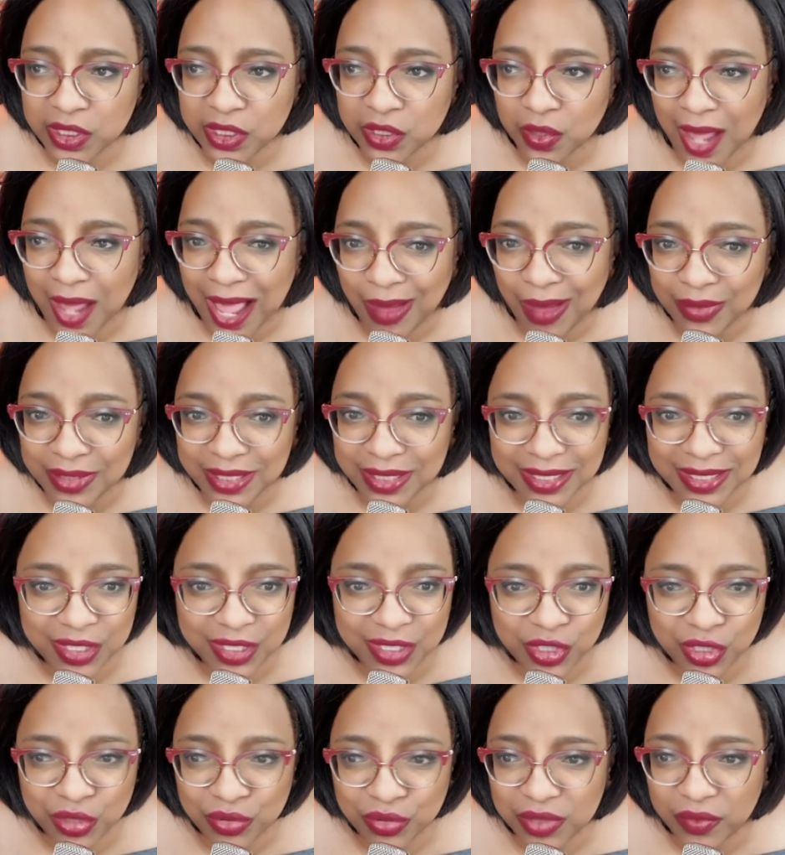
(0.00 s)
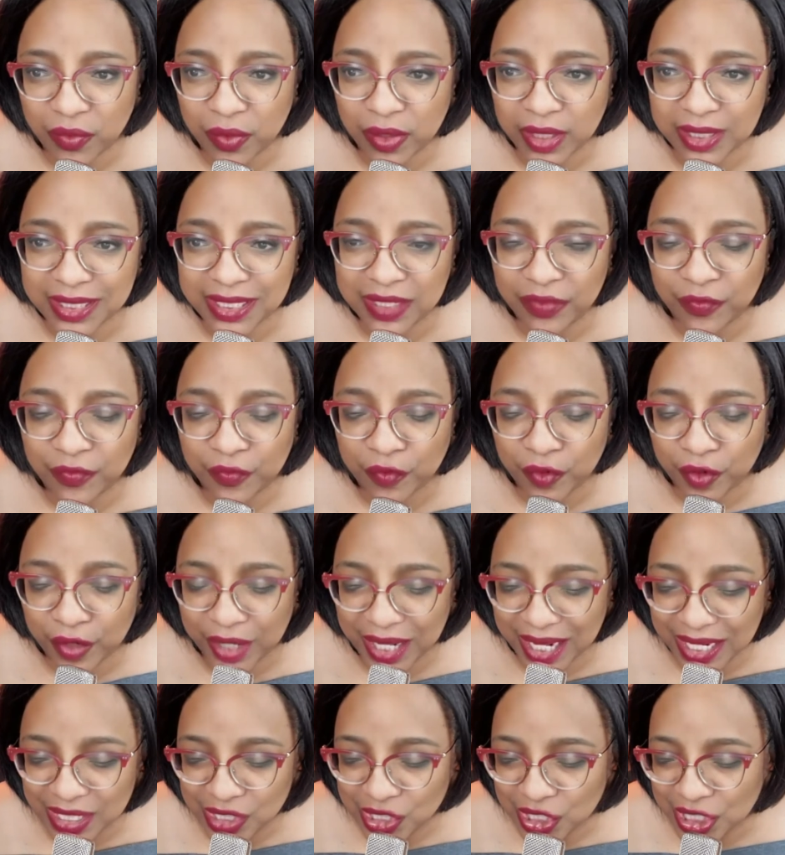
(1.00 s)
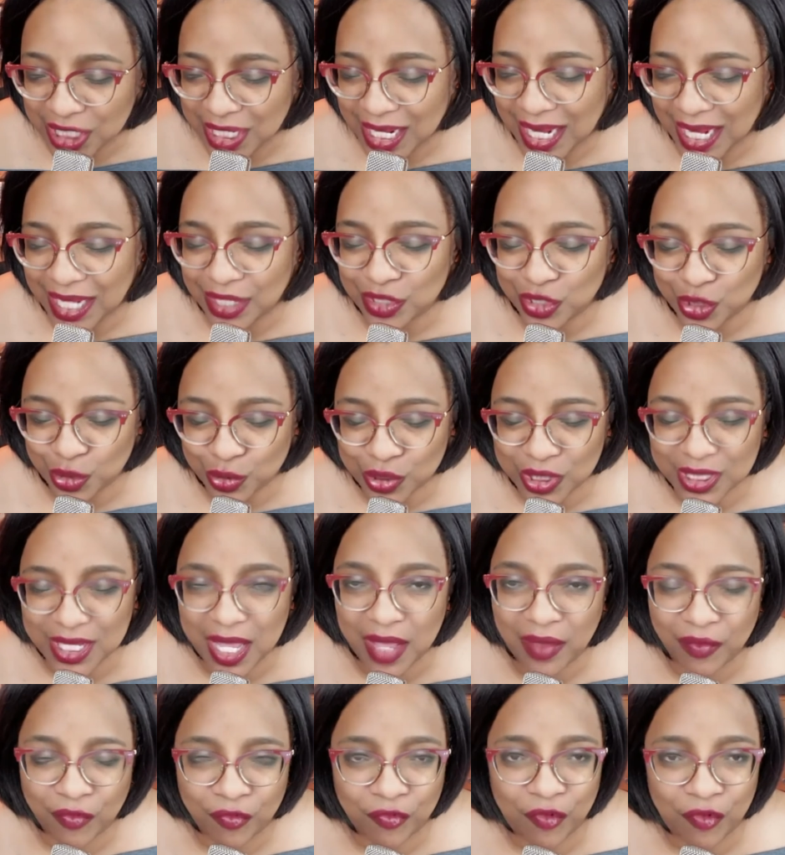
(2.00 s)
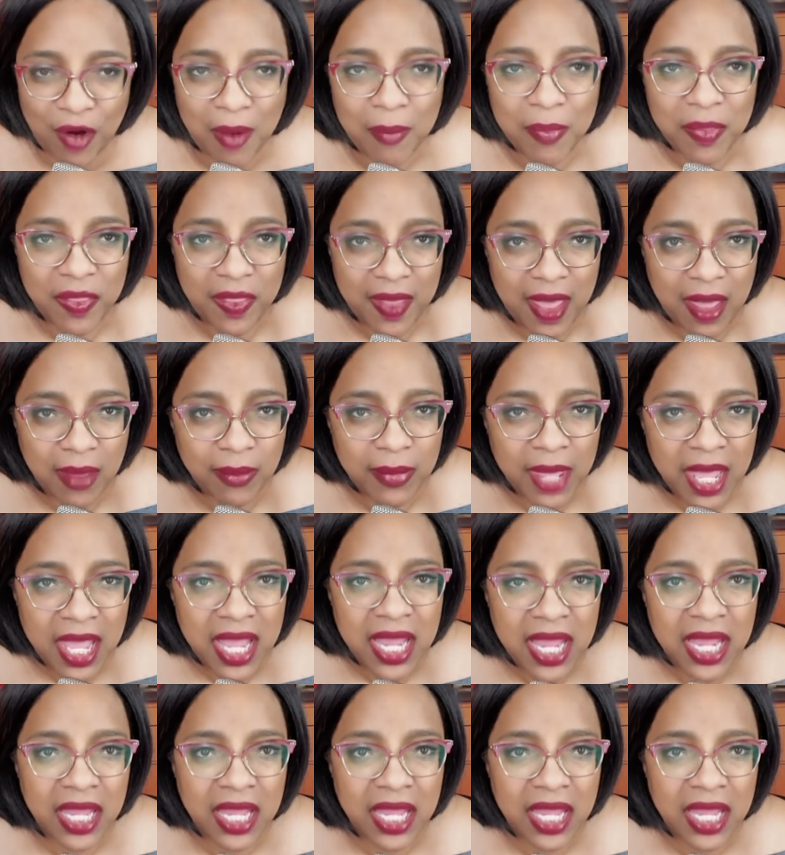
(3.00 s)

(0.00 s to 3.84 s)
So how is it that you di- differentiate yourself from them